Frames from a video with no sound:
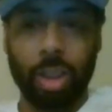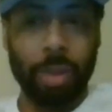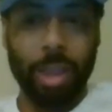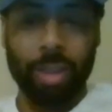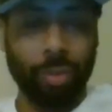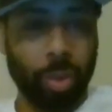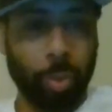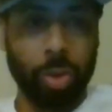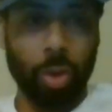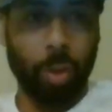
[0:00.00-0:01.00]
I'm not fucking
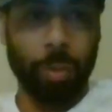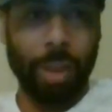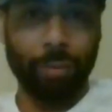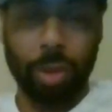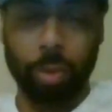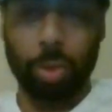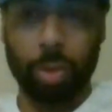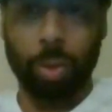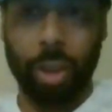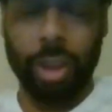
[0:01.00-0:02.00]
with you. No, I'm not fucking with
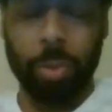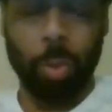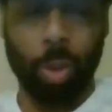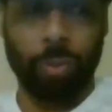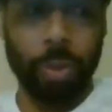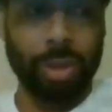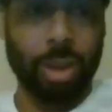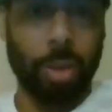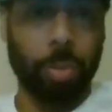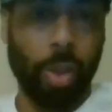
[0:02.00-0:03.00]
you anymore from that
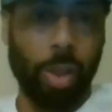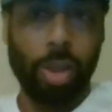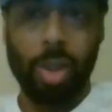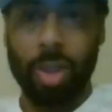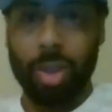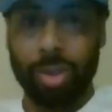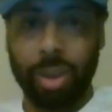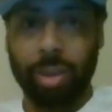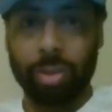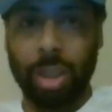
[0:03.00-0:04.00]
standpoint.
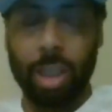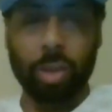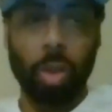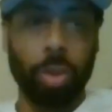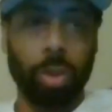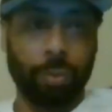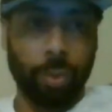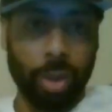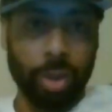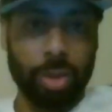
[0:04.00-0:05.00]
Ziggy was like, I thought we were
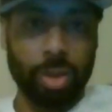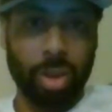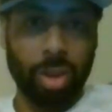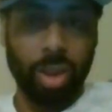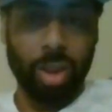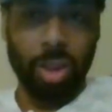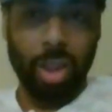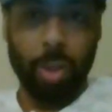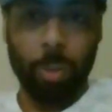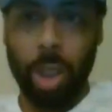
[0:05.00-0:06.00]
friends,
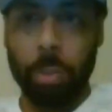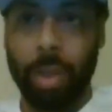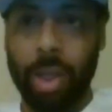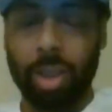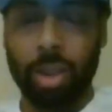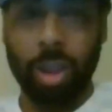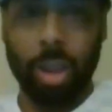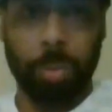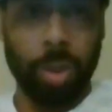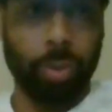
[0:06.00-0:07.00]
and White Mike had
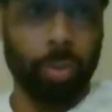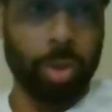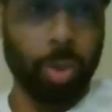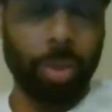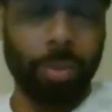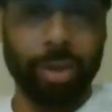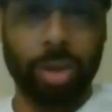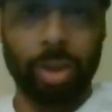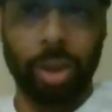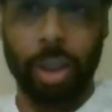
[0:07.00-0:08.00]
a perfect retort,
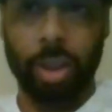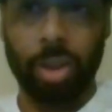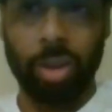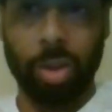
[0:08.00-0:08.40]
basically saying,